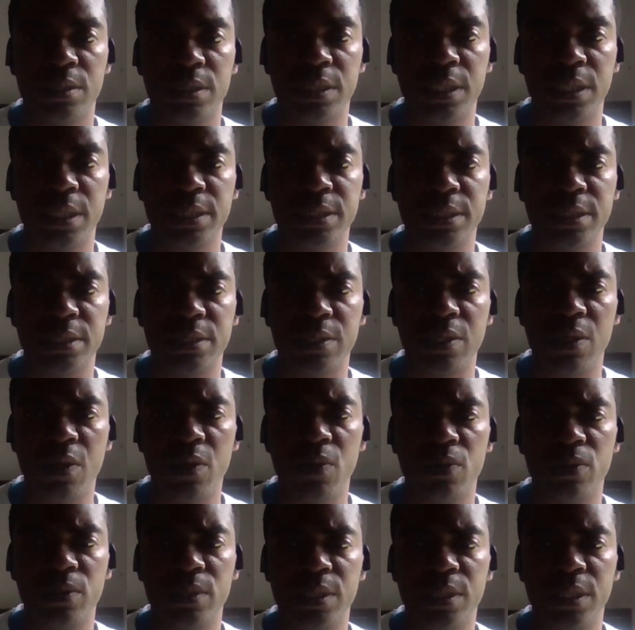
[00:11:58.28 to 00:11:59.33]
This is
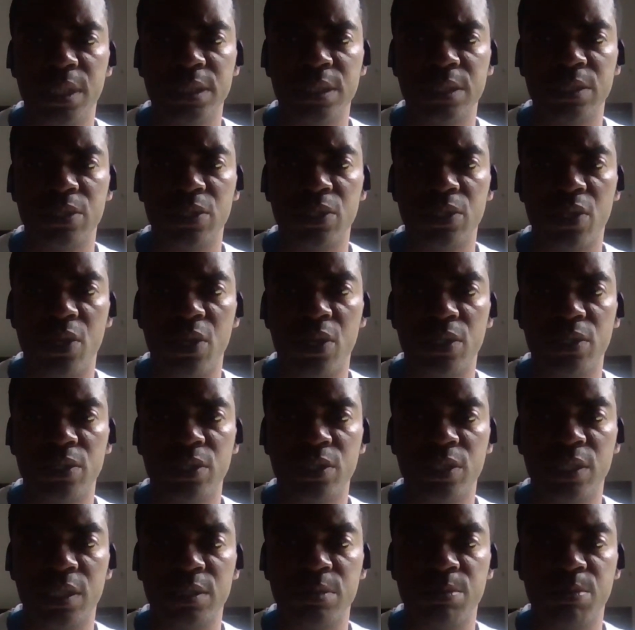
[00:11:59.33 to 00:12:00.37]
whole. This is all the
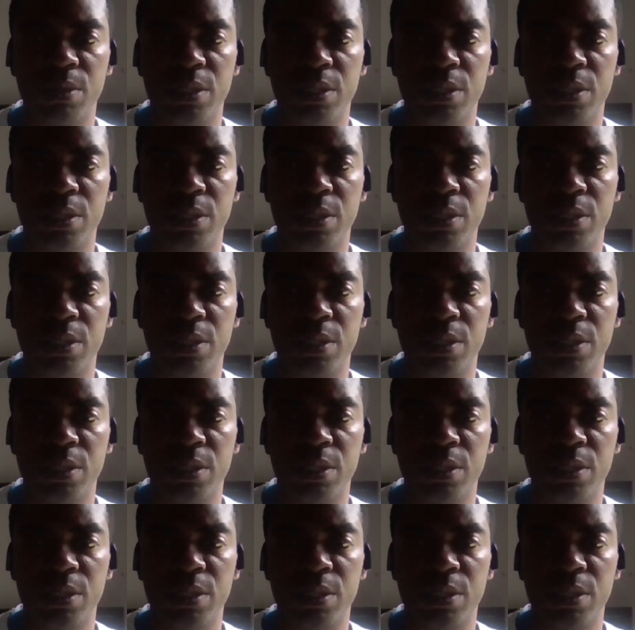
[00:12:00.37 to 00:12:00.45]
just